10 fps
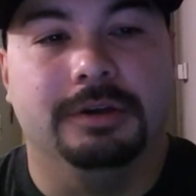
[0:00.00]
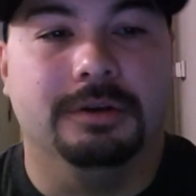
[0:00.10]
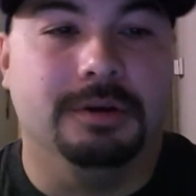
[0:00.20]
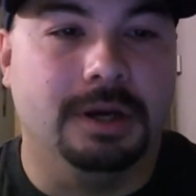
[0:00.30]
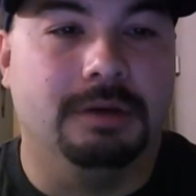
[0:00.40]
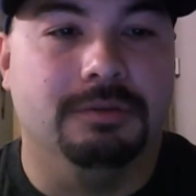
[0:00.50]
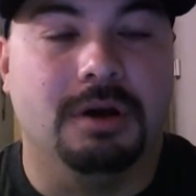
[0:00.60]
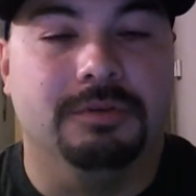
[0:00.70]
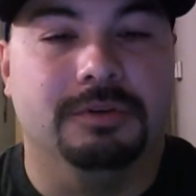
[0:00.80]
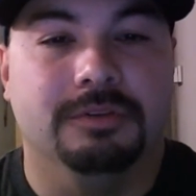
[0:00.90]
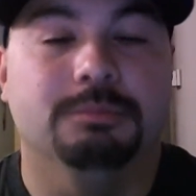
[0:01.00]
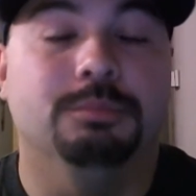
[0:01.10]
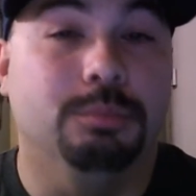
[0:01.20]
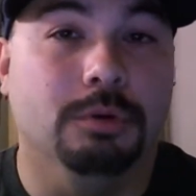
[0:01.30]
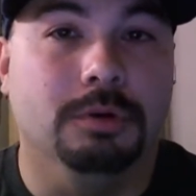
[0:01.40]
you know, I have confidence in
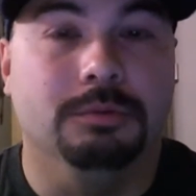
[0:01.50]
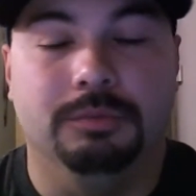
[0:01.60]
uh,